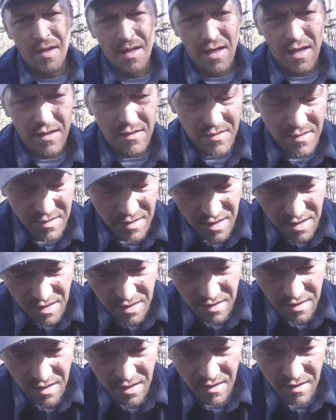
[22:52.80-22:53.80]
and was
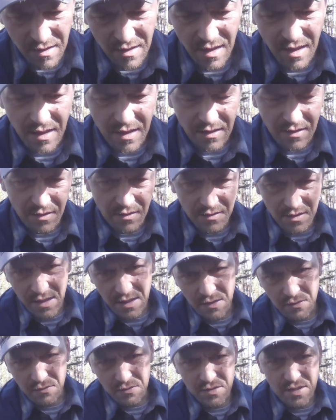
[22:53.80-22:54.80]
leaning there, and it looked
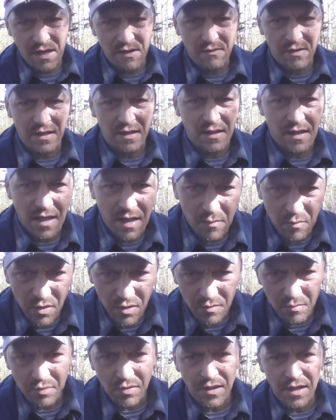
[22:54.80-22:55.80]
like it was having
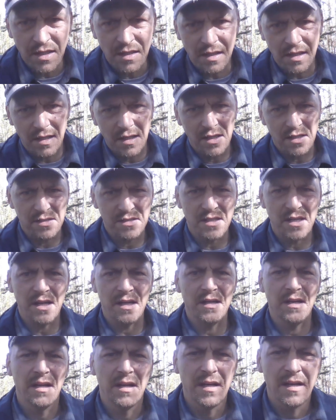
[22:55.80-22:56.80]
labored breathing, he
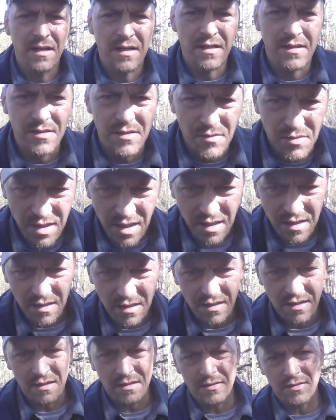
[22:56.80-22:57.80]
said, because it was kind
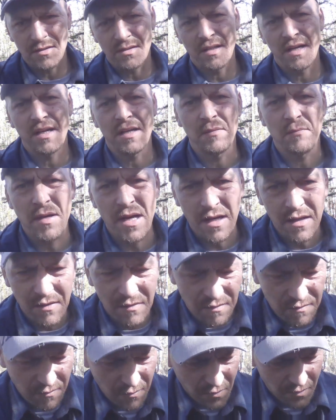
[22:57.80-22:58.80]
of undulating back
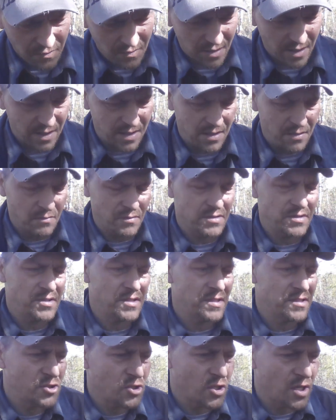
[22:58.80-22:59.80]
and forth like it was
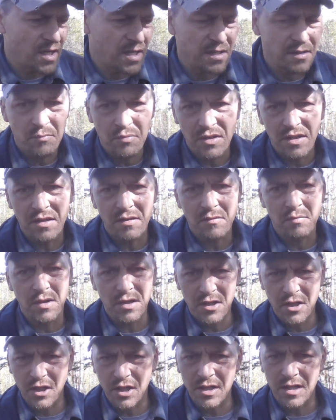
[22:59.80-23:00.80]
just trying to breathe
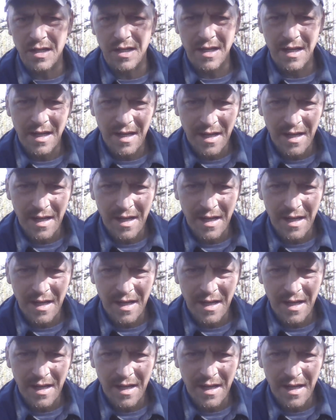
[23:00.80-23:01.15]
but couldn't.